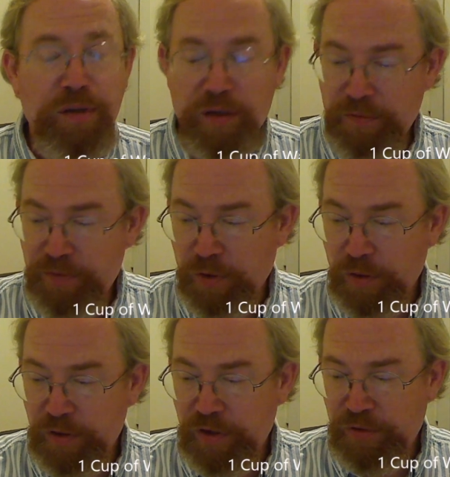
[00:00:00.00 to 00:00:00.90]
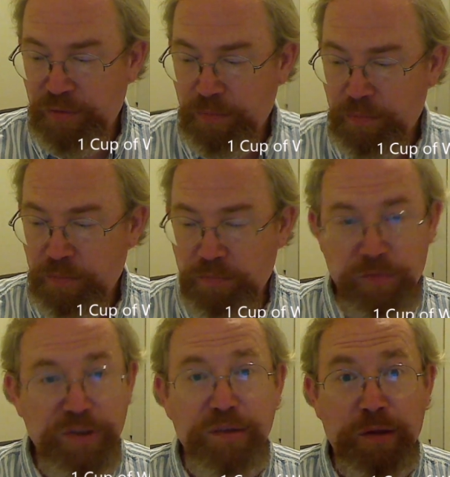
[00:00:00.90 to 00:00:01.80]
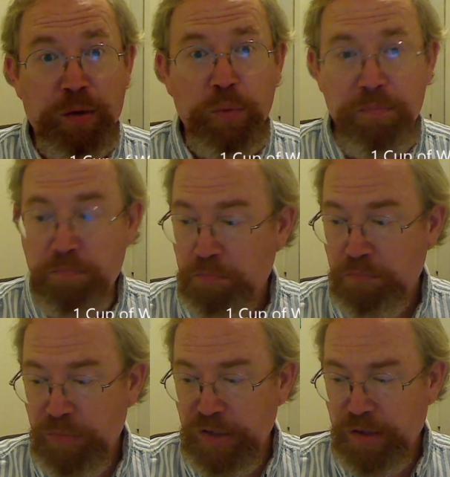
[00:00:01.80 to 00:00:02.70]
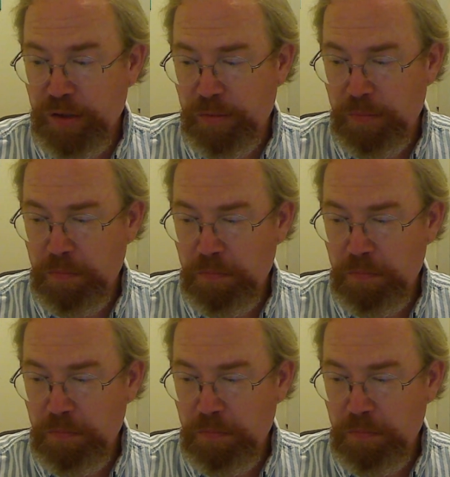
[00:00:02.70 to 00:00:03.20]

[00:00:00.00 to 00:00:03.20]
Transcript: of Dawn Dishwashing Liquid. That's all.